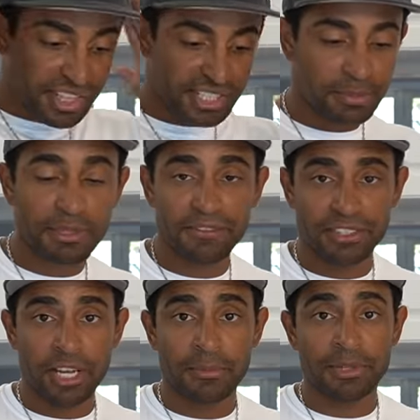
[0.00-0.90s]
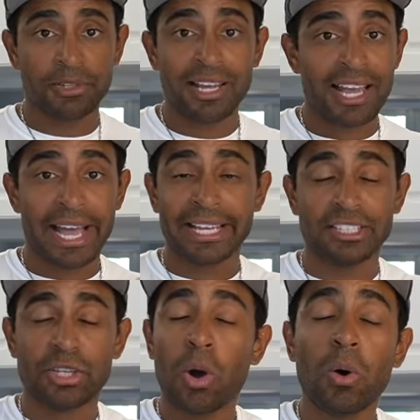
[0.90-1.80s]
This has been phenomenal. I can
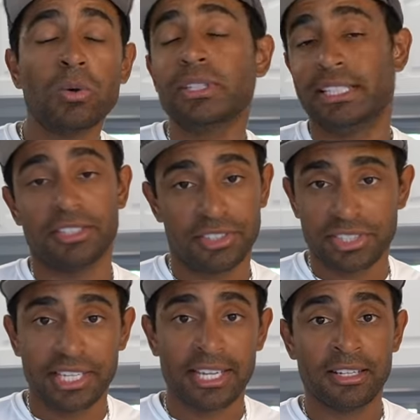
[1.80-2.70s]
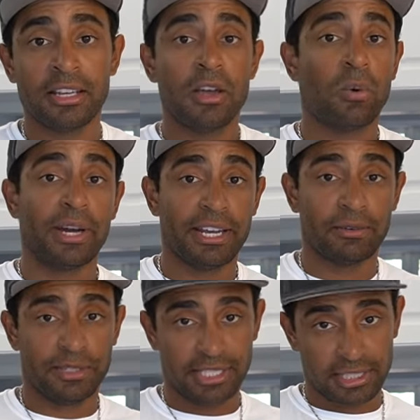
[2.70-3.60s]
totally understand why
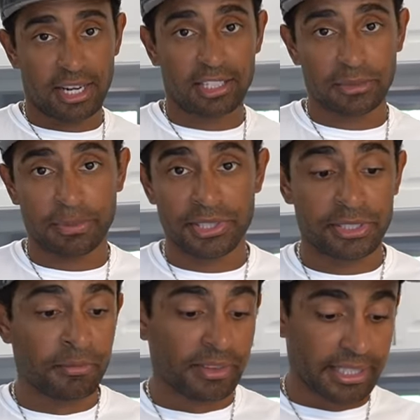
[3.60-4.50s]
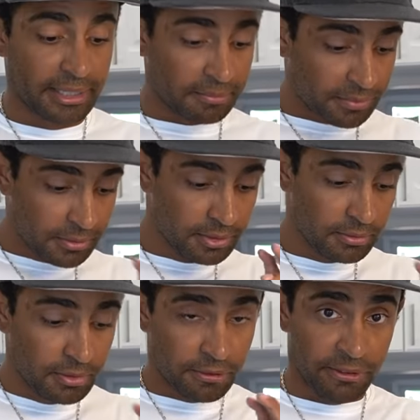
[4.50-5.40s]
everyone eats octopus like
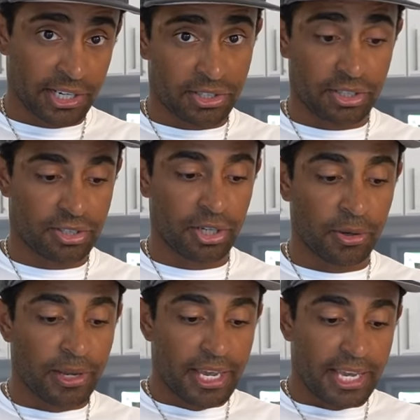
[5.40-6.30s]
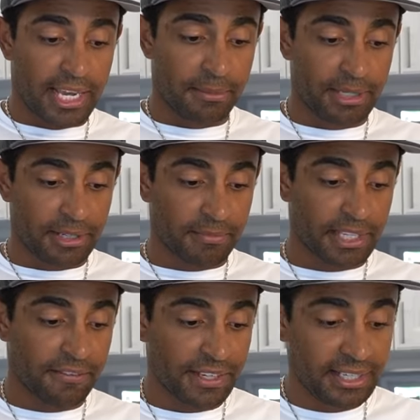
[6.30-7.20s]
fresh. So, I mean,
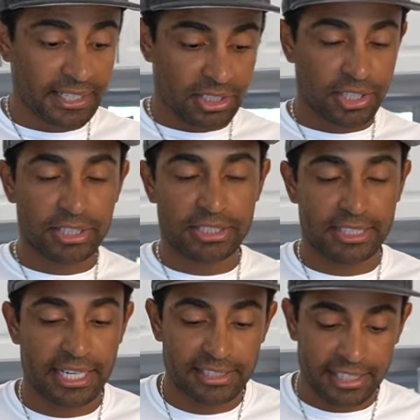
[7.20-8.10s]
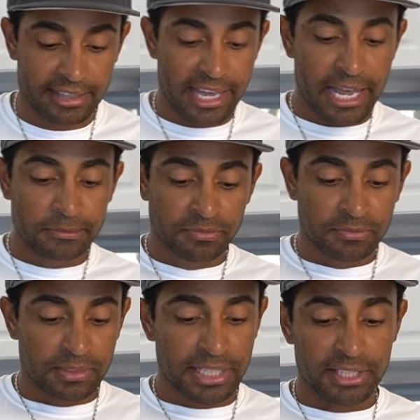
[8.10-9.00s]
if eating it cooked tastes like that,
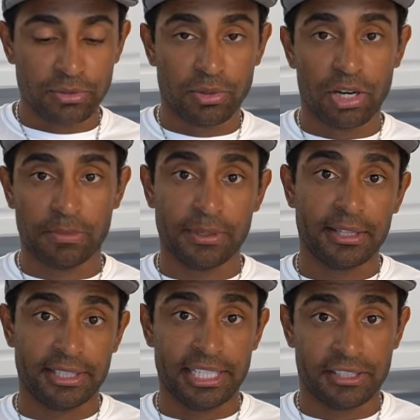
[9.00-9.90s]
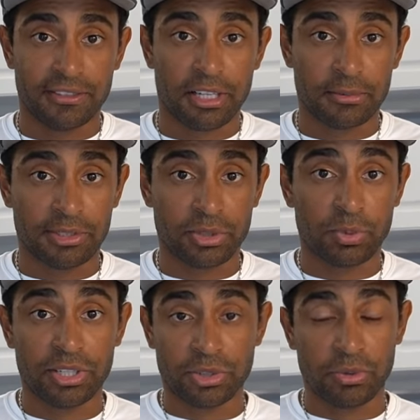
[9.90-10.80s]
eating it raw probably tastes phenomenal as
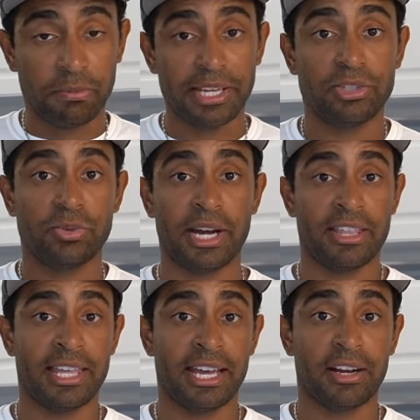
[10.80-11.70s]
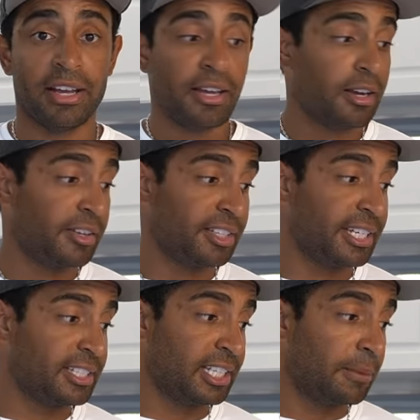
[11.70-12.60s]
well, so we might try that on the
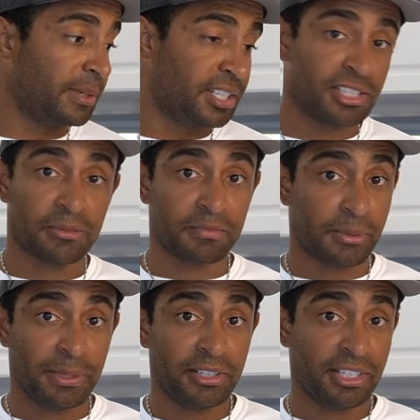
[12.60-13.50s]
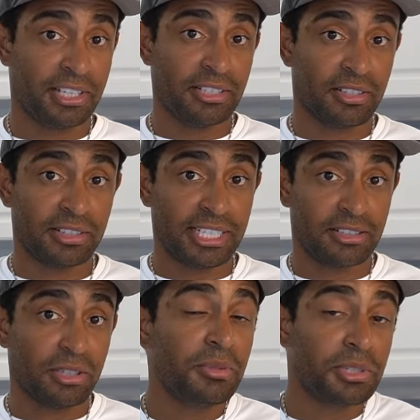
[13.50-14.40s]
next time because apparently these aren't
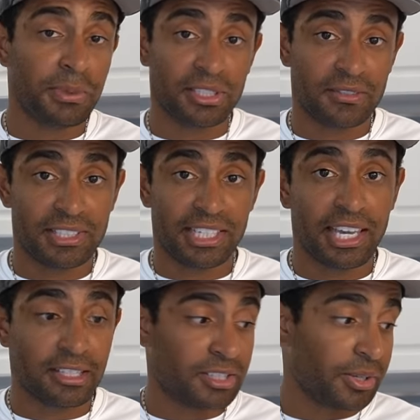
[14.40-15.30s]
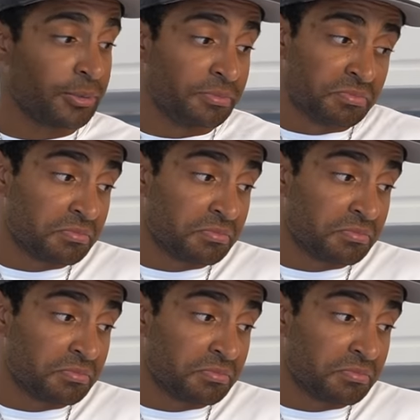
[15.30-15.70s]
like too expensive to get, so